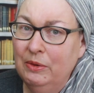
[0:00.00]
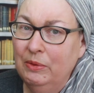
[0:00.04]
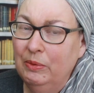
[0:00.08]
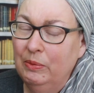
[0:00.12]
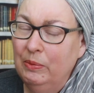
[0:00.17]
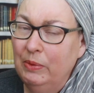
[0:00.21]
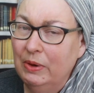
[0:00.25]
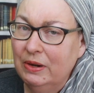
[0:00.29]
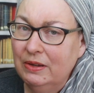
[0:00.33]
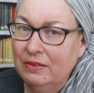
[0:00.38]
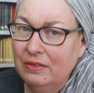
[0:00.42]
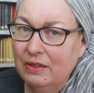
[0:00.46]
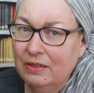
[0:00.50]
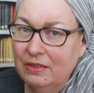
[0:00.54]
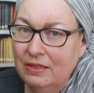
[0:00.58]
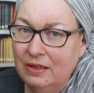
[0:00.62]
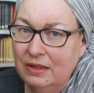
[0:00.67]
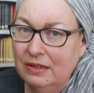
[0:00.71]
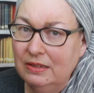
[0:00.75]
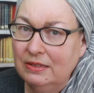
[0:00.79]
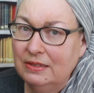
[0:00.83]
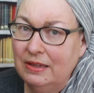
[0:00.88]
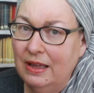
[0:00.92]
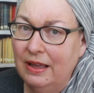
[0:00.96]
one of the
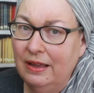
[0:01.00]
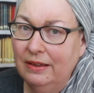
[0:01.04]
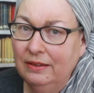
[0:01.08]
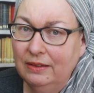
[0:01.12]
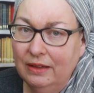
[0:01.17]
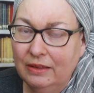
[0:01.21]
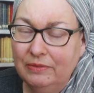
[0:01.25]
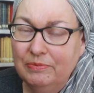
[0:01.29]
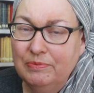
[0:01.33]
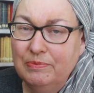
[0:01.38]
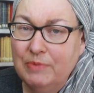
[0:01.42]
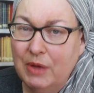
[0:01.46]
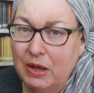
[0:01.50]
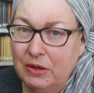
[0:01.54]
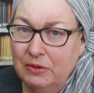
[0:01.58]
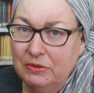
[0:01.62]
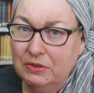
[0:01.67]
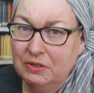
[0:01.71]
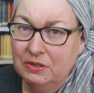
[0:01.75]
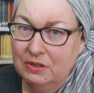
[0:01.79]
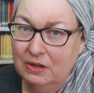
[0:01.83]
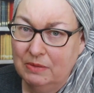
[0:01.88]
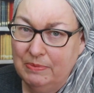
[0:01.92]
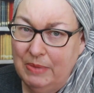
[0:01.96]
things I love
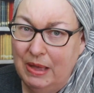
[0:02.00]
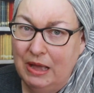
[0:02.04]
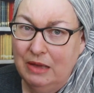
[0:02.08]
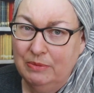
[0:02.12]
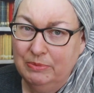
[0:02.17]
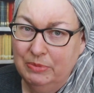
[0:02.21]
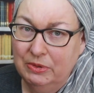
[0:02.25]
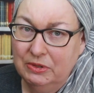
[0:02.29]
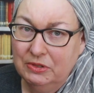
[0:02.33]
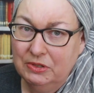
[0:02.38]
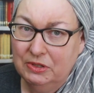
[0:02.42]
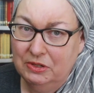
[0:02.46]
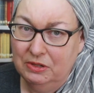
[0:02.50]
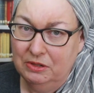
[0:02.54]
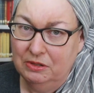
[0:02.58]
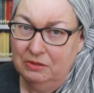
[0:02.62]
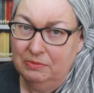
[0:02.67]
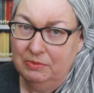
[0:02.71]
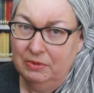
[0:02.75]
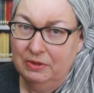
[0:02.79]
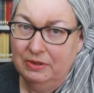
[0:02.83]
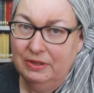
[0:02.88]
most about BookTube